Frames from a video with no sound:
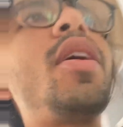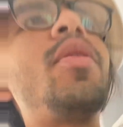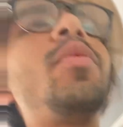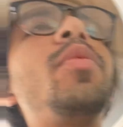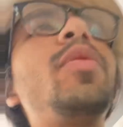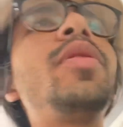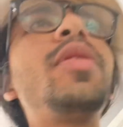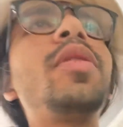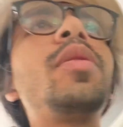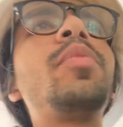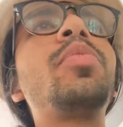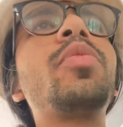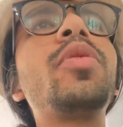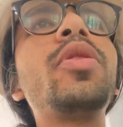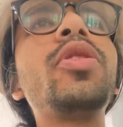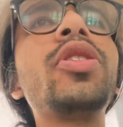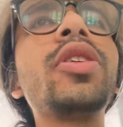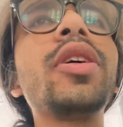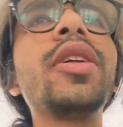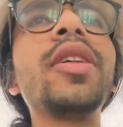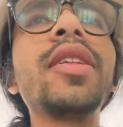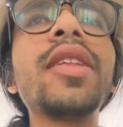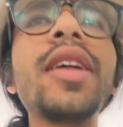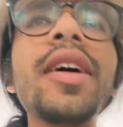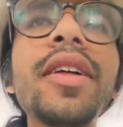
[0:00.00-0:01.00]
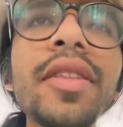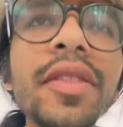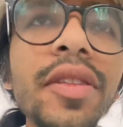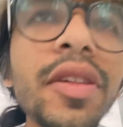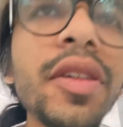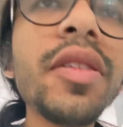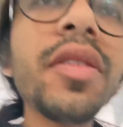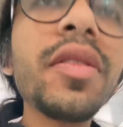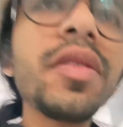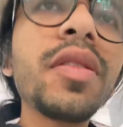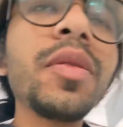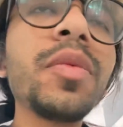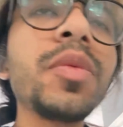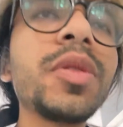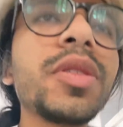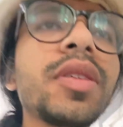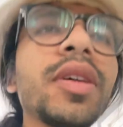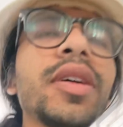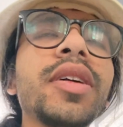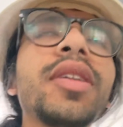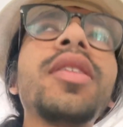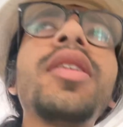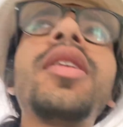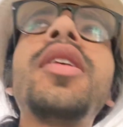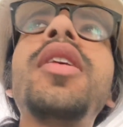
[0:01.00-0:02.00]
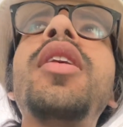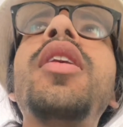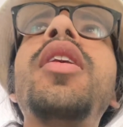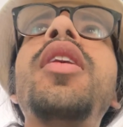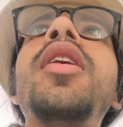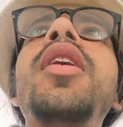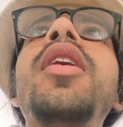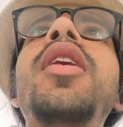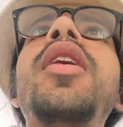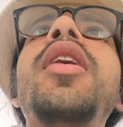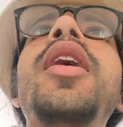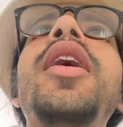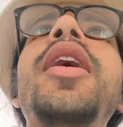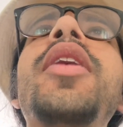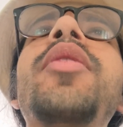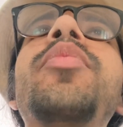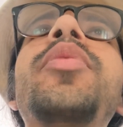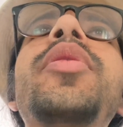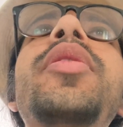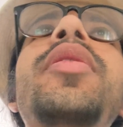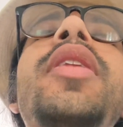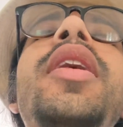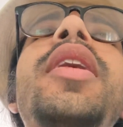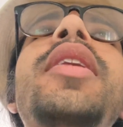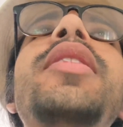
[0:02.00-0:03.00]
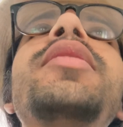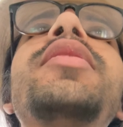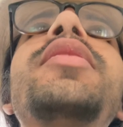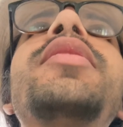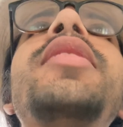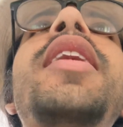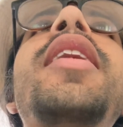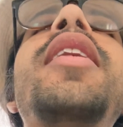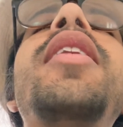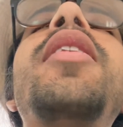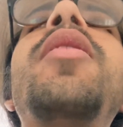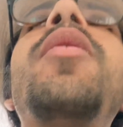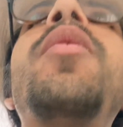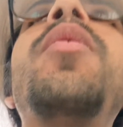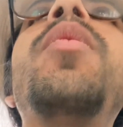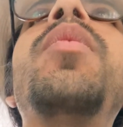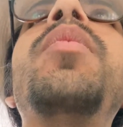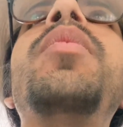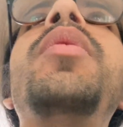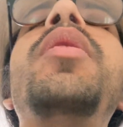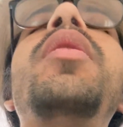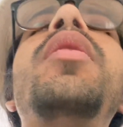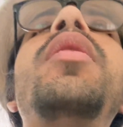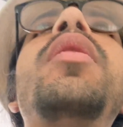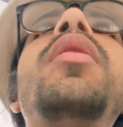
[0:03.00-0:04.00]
really appreciated it. And then the other thing was like I realized how